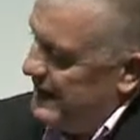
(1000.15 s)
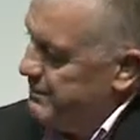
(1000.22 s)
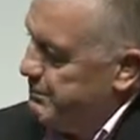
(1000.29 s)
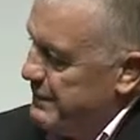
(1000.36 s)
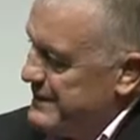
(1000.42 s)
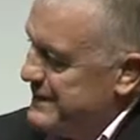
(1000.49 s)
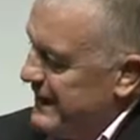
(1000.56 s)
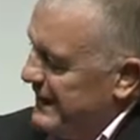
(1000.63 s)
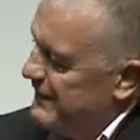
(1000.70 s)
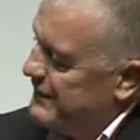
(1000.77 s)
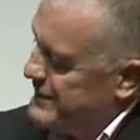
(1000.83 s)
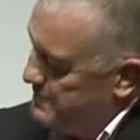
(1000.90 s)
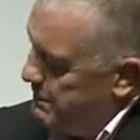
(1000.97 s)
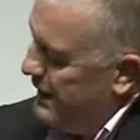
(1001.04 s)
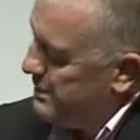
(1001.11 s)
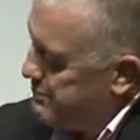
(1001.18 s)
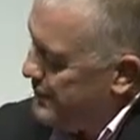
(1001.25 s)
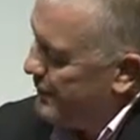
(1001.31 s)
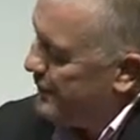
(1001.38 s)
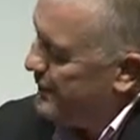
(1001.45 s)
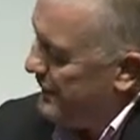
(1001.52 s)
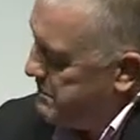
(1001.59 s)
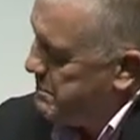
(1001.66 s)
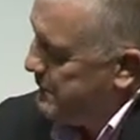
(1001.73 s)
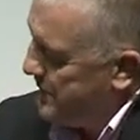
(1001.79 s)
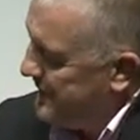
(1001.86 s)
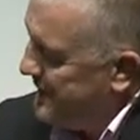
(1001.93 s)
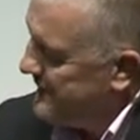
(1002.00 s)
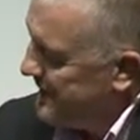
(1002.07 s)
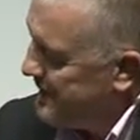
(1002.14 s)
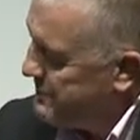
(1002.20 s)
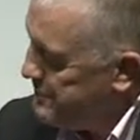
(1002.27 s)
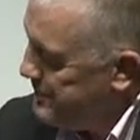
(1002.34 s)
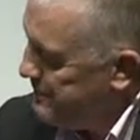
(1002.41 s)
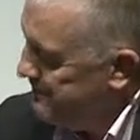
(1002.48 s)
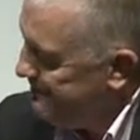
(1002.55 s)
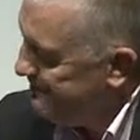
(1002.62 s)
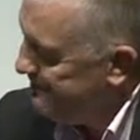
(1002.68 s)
particularly if it's my product they're putting into their room.